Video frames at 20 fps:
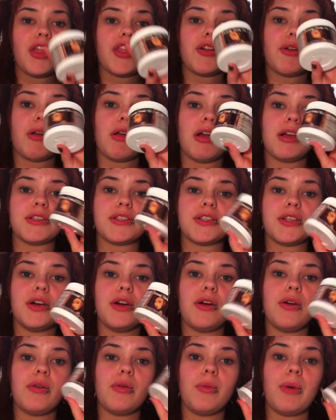There are
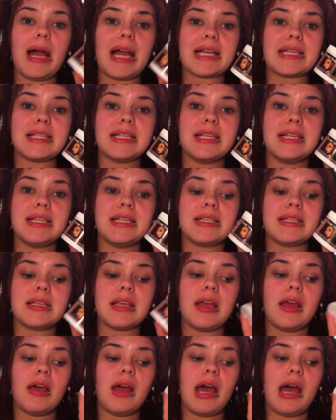also waxes
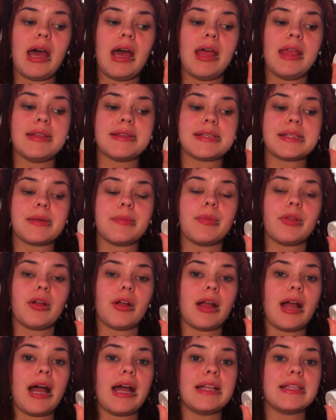and
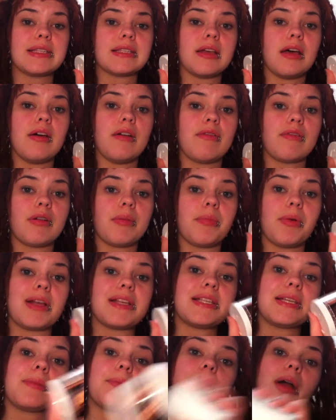similar kinds of
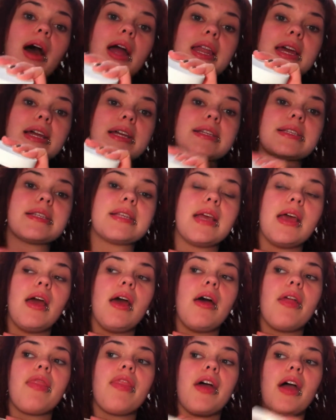compressing products
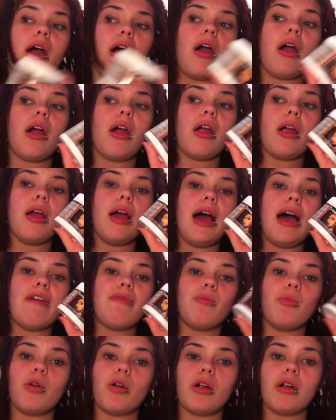that
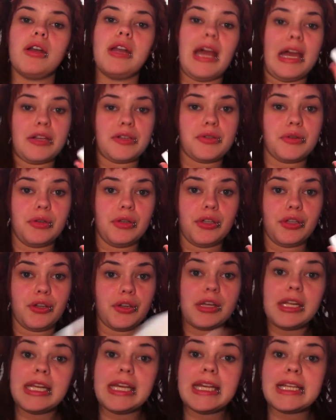have more natural
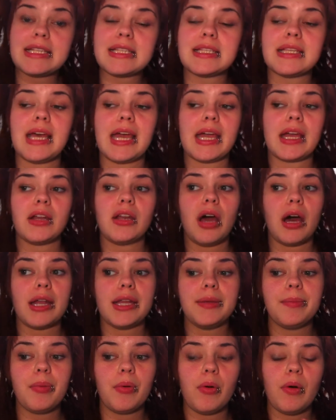ingredients, like
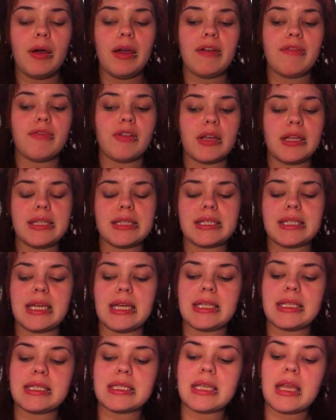Naughty Boy, for
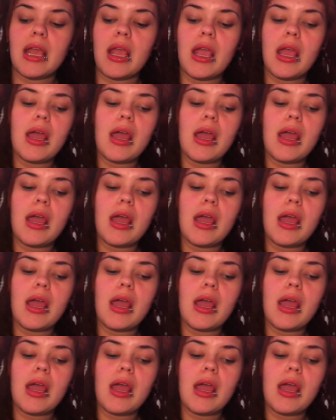instance.